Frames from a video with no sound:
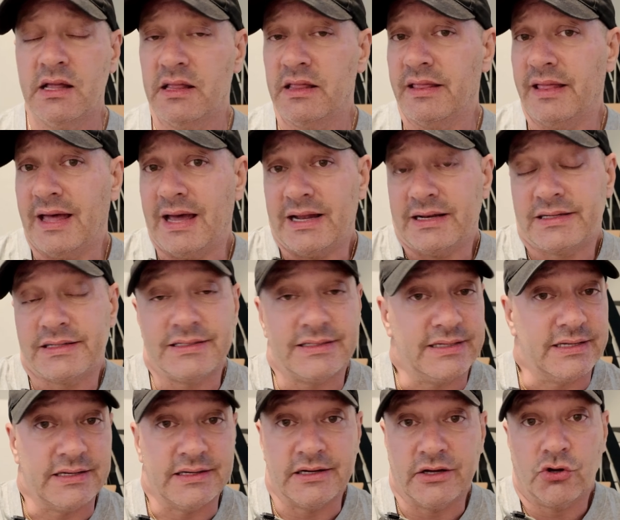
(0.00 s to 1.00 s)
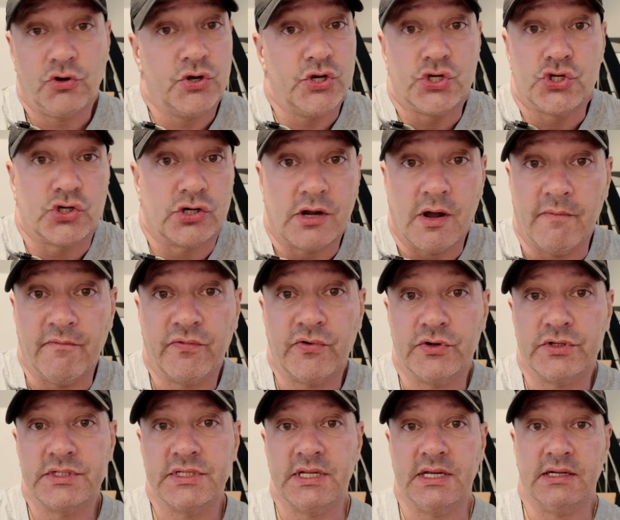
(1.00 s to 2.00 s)
that creature
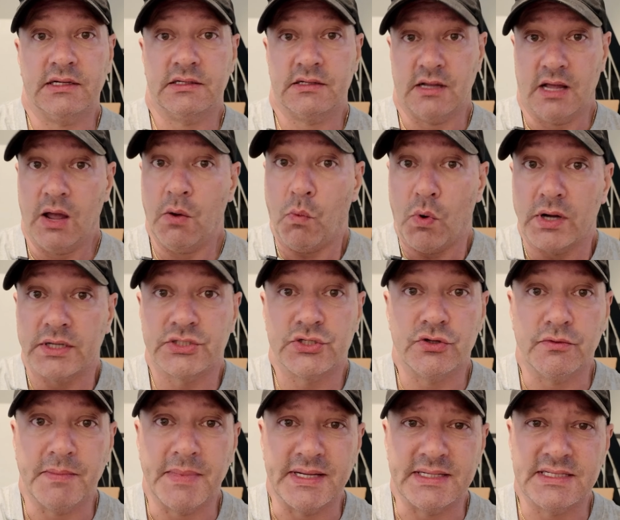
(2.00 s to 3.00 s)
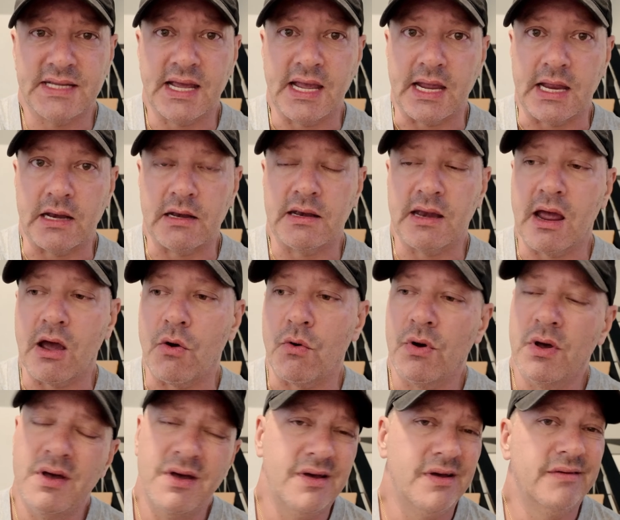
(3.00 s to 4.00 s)
comforts that I want to maintain. Now,
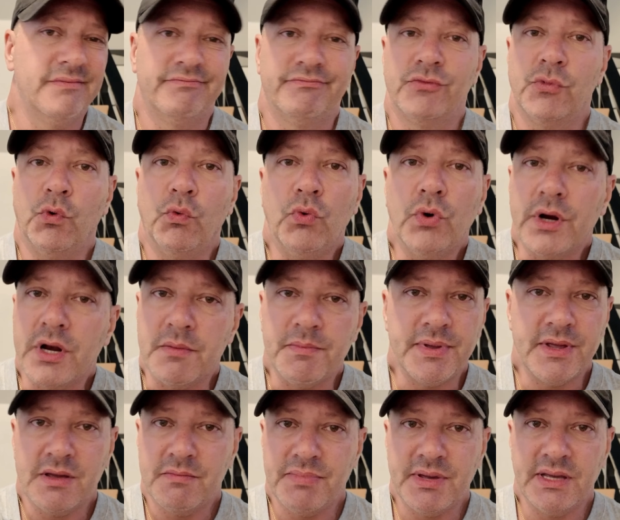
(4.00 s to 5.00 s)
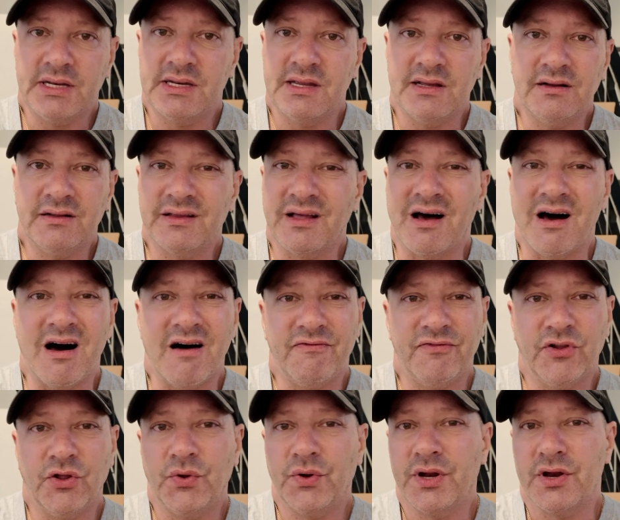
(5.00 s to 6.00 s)
would it be a big deal to
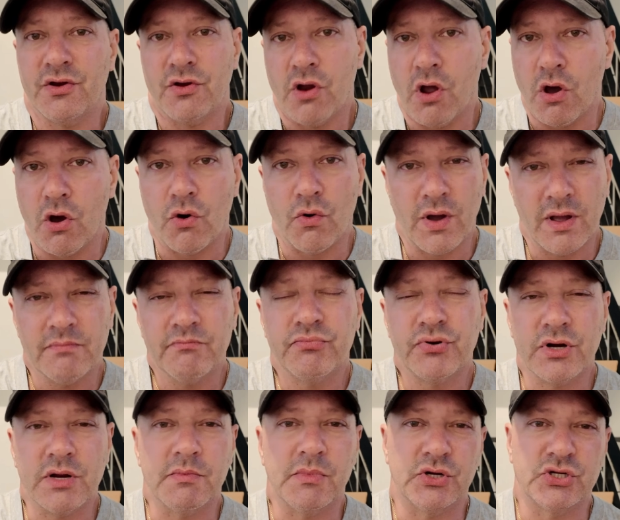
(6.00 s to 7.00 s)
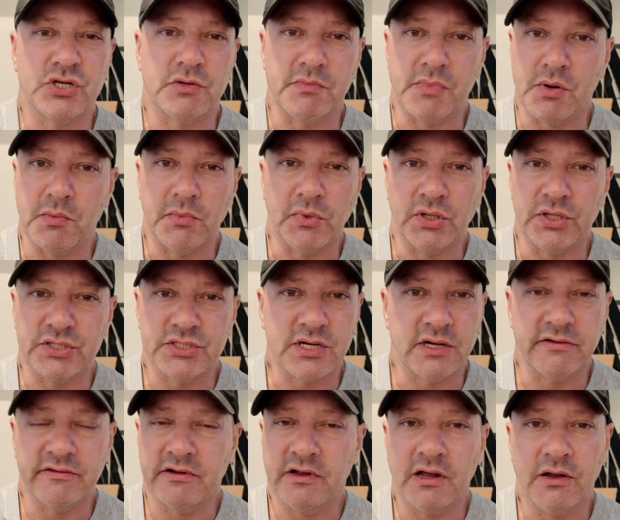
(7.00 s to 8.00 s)
offload it? No, I'm pretty much a minimalist.
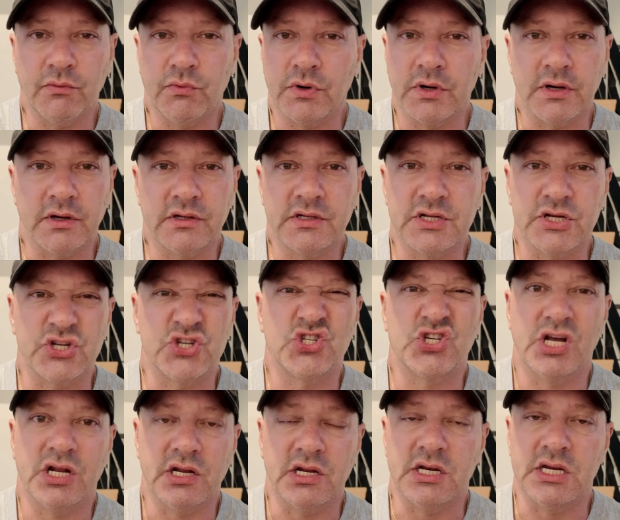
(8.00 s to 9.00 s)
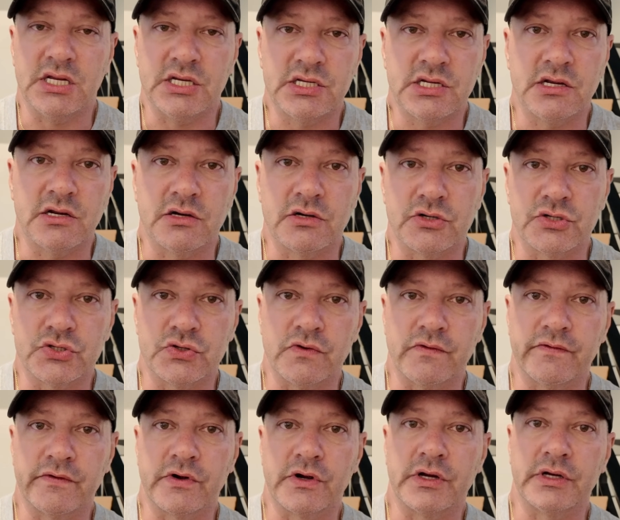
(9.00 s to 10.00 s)
I wouldn't shed any tears
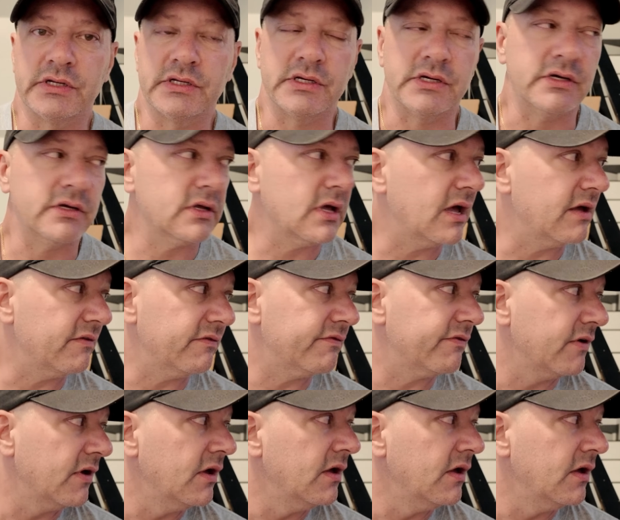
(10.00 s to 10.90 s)
over it. I've